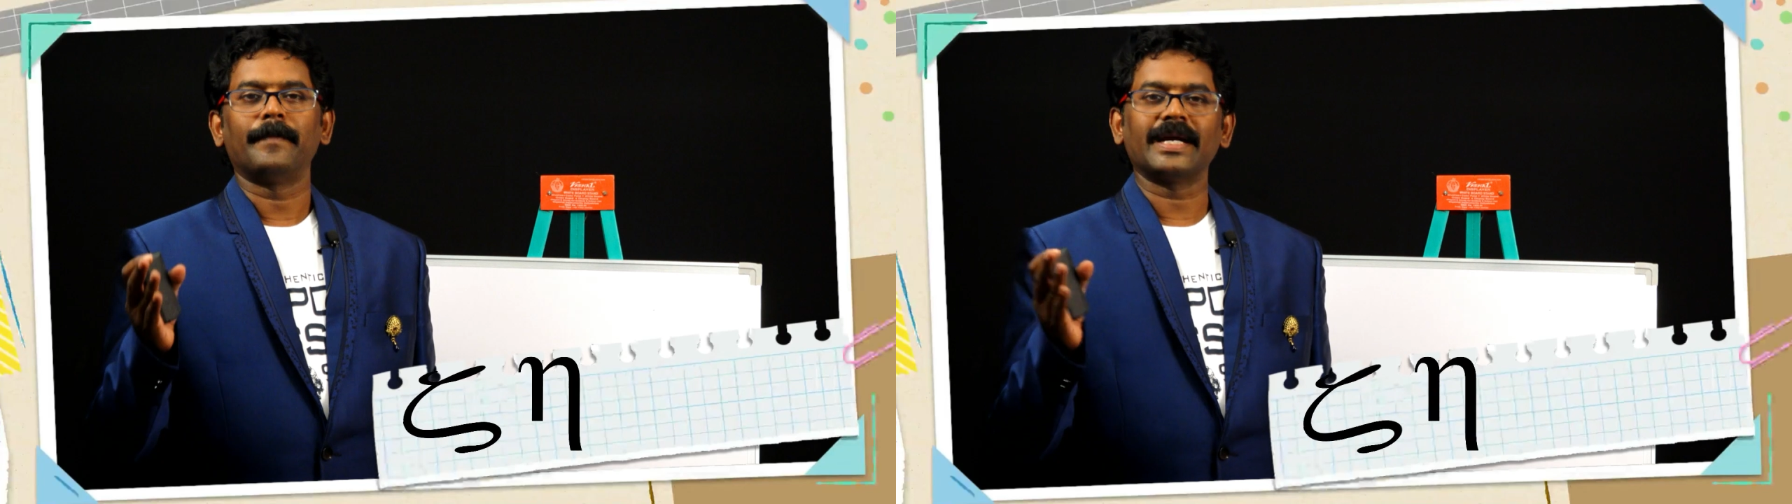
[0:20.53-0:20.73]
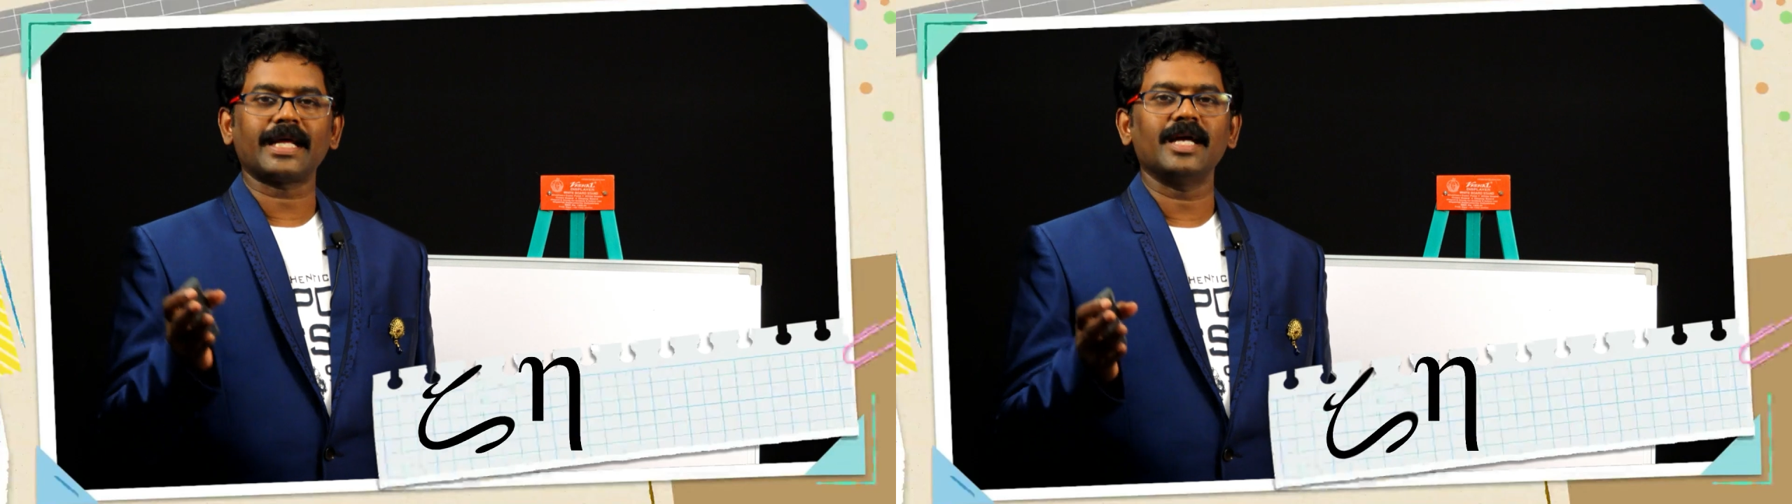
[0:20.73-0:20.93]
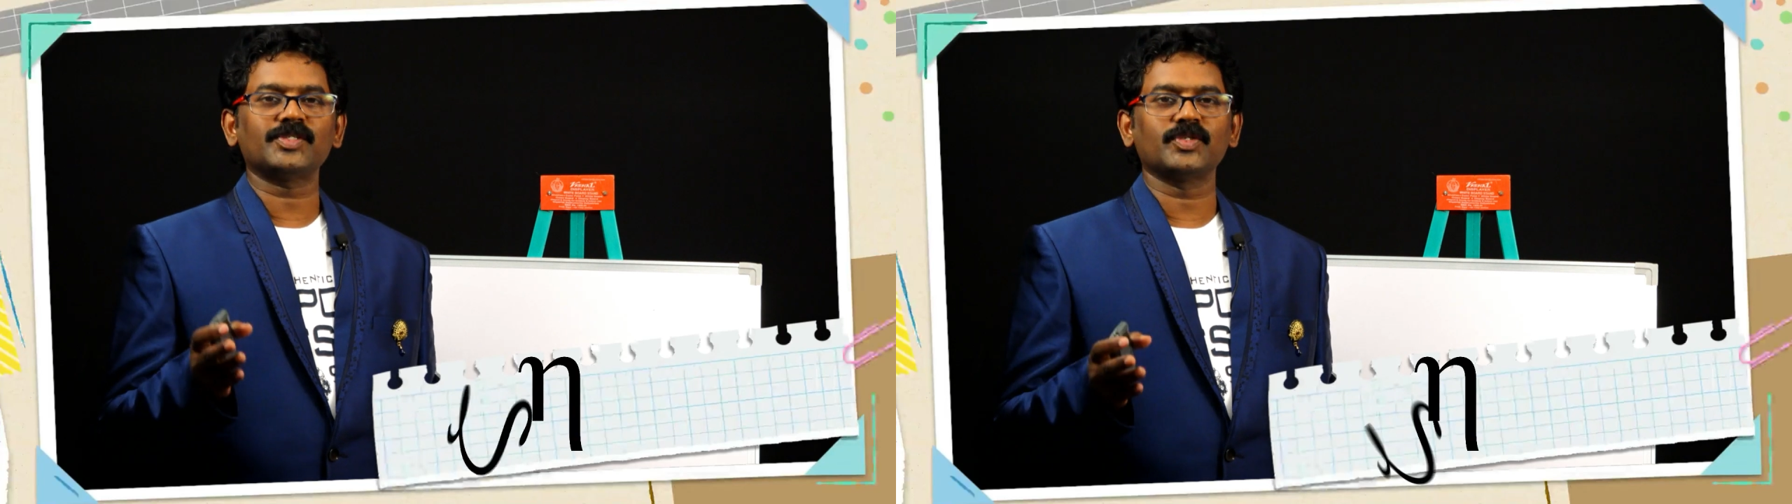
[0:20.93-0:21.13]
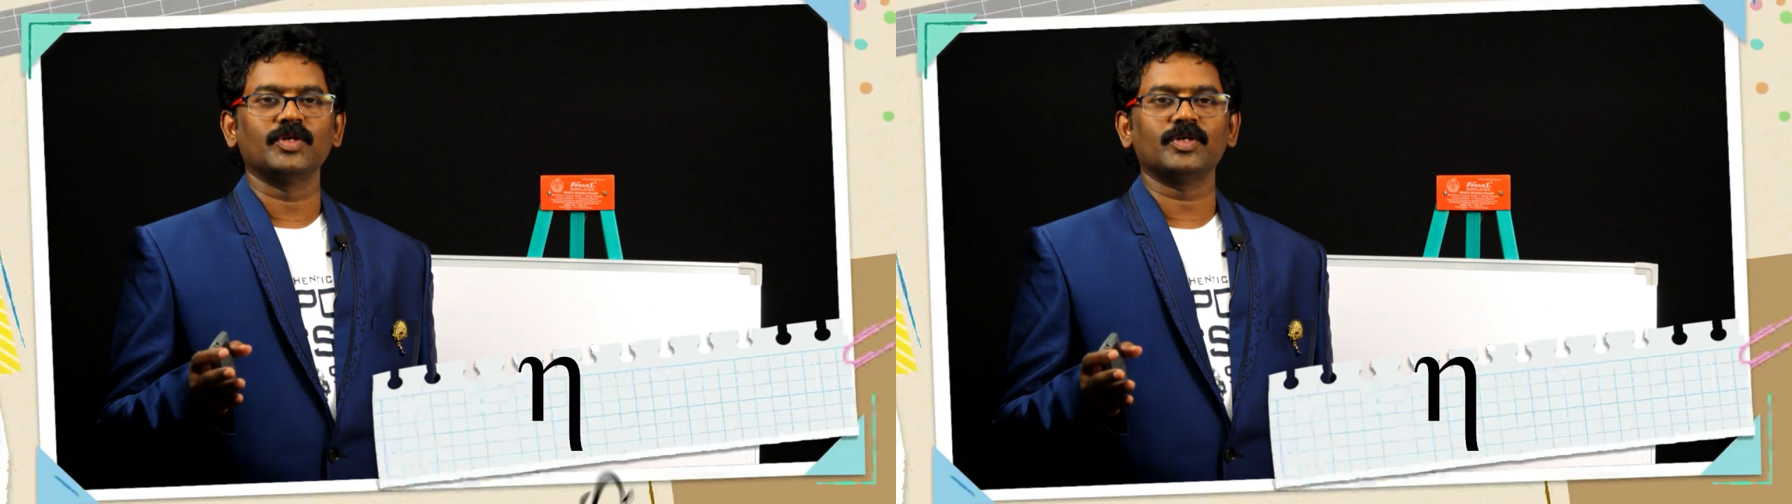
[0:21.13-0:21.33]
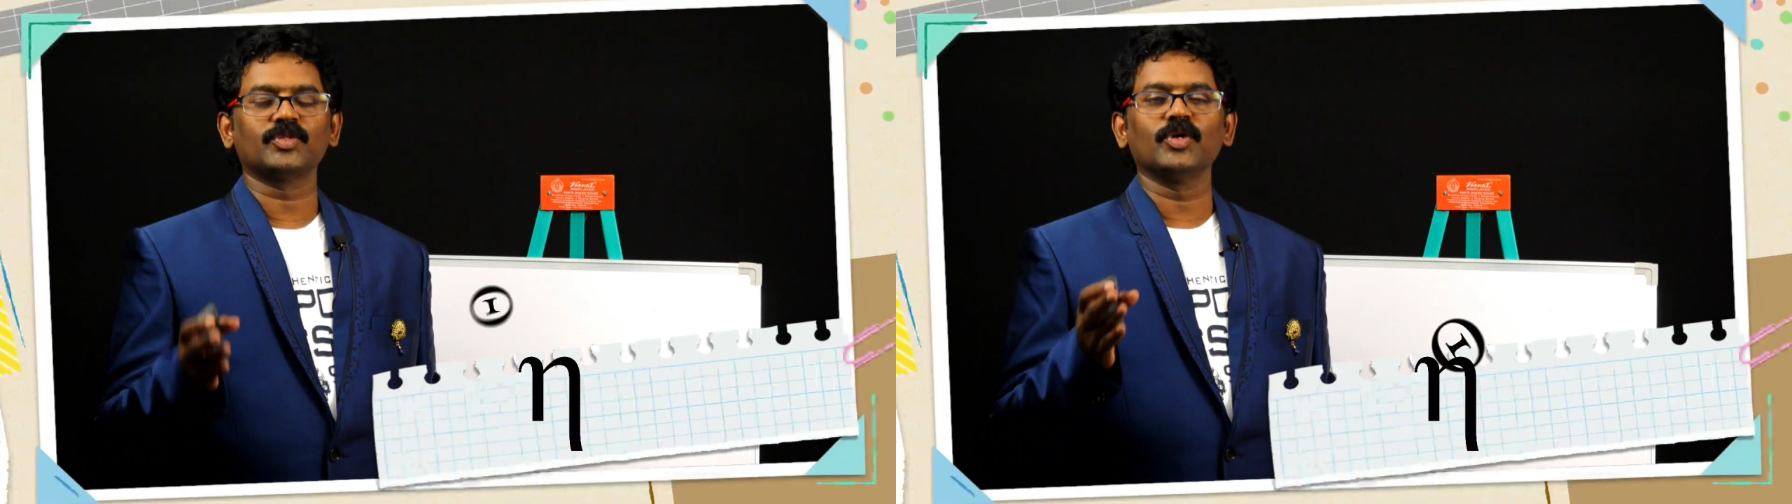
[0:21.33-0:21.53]
but
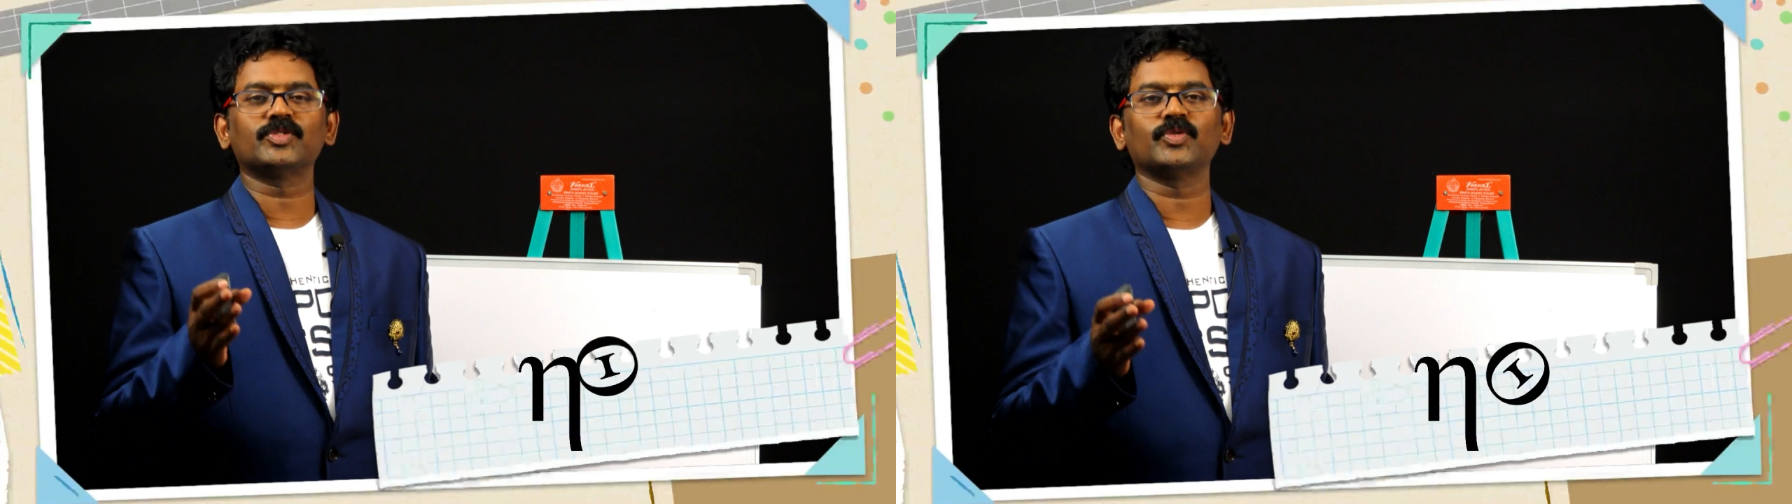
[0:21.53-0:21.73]
also those